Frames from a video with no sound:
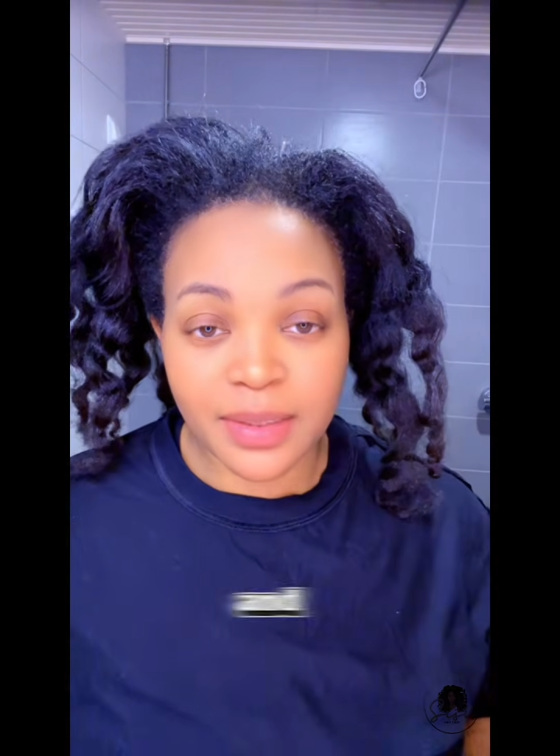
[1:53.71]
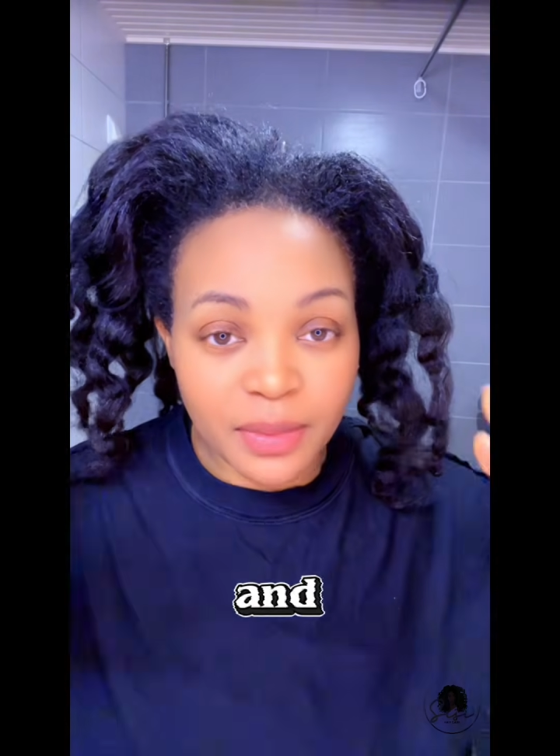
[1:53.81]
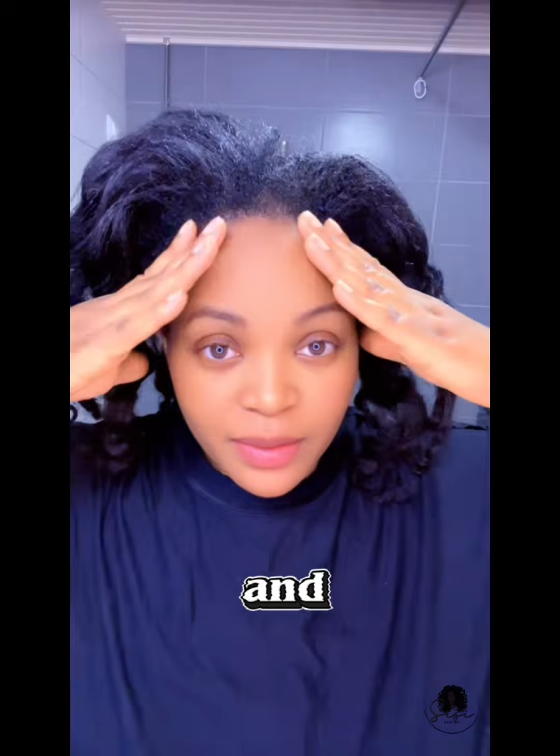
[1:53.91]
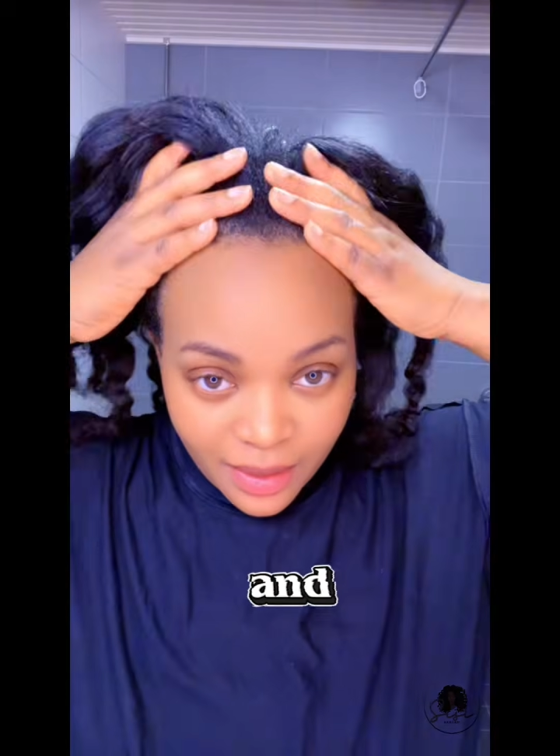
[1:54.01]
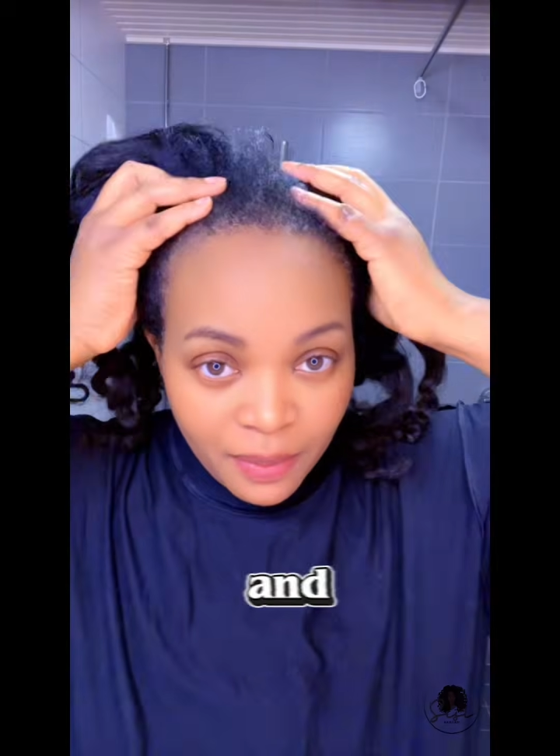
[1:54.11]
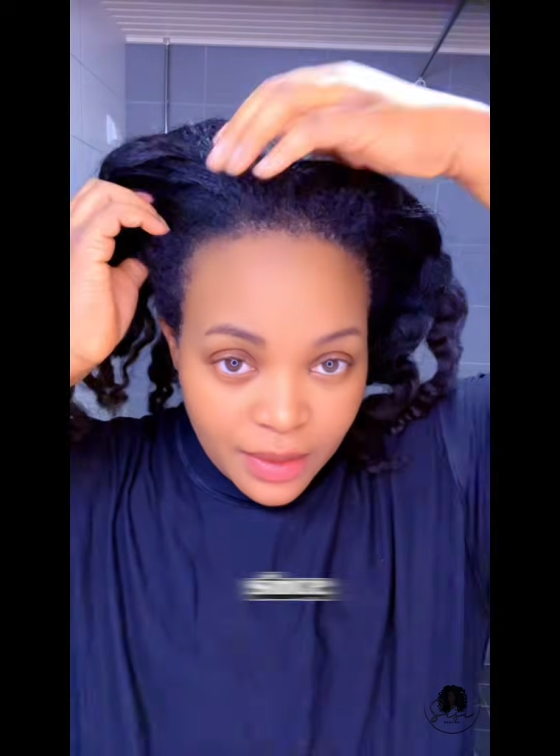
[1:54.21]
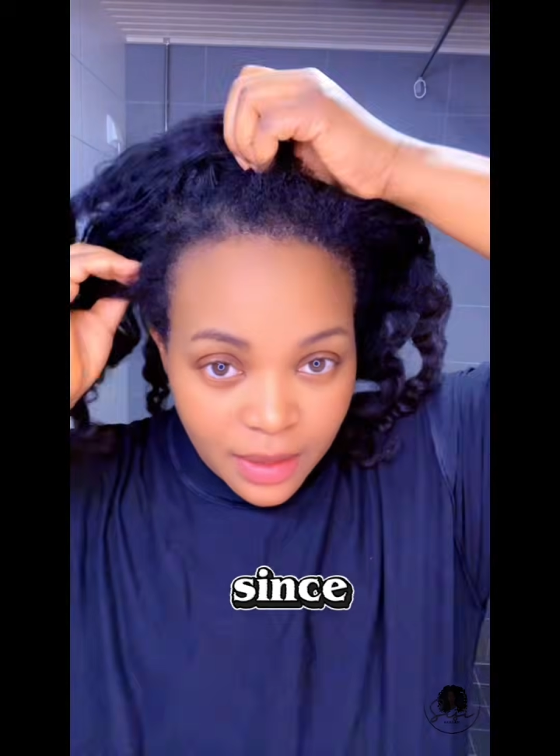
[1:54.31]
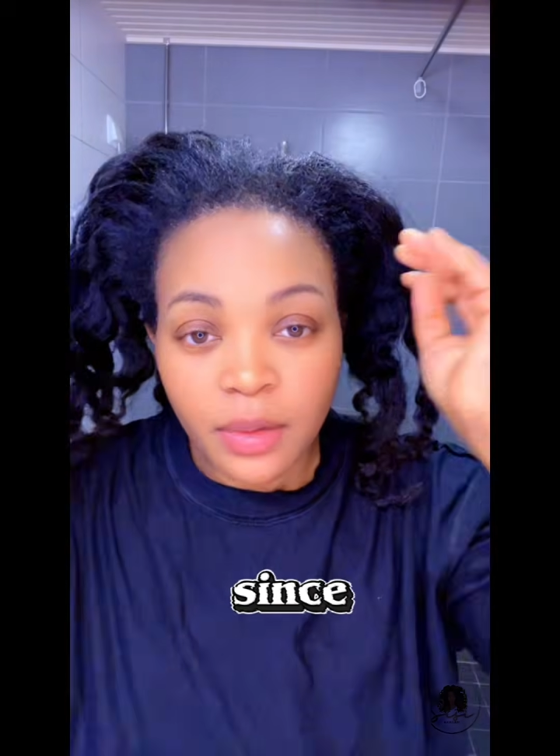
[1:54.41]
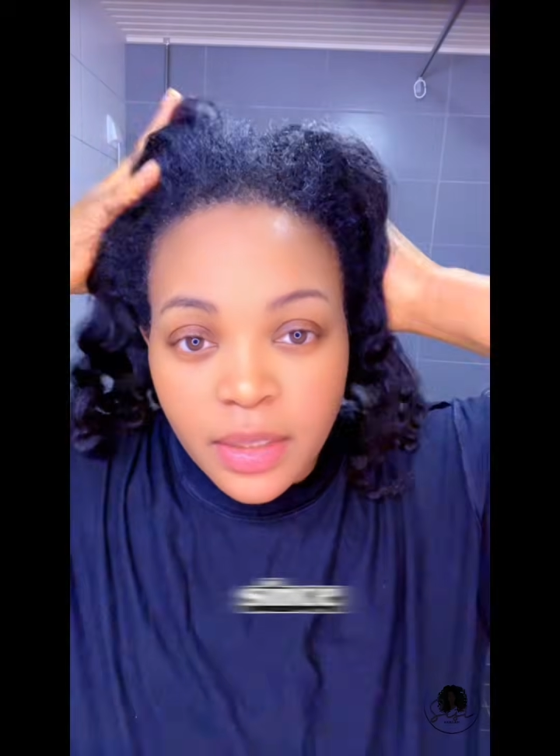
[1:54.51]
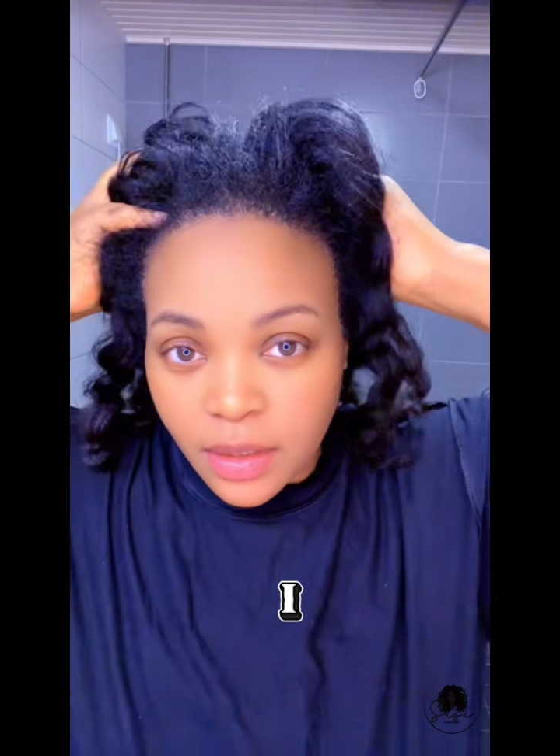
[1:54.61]
and
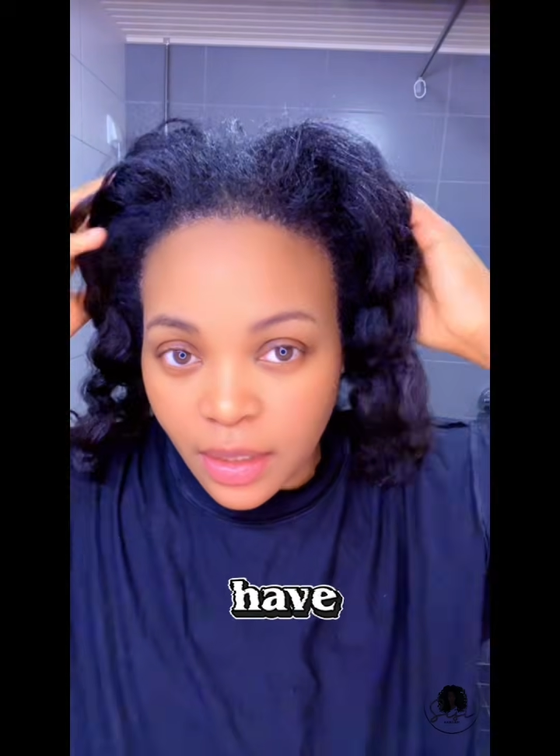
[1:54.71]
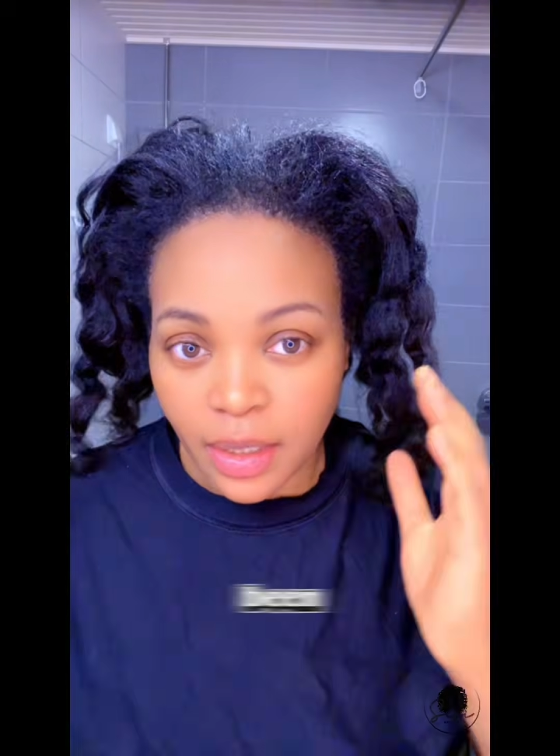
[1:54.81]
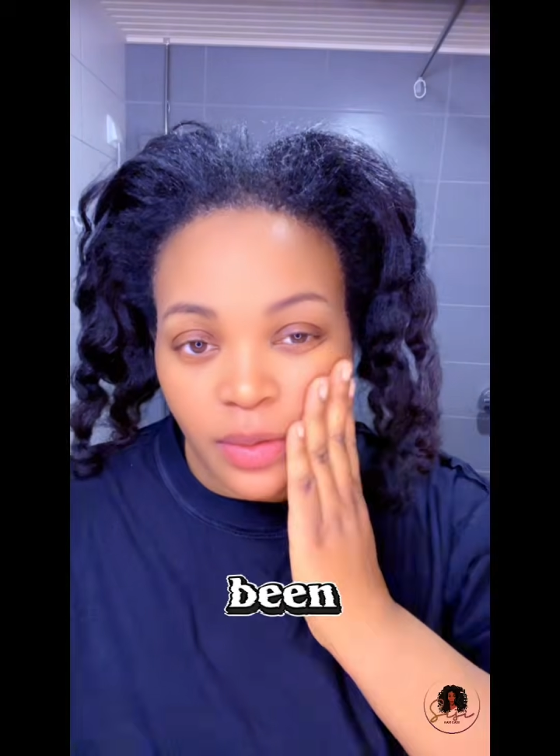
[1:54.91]
since I have been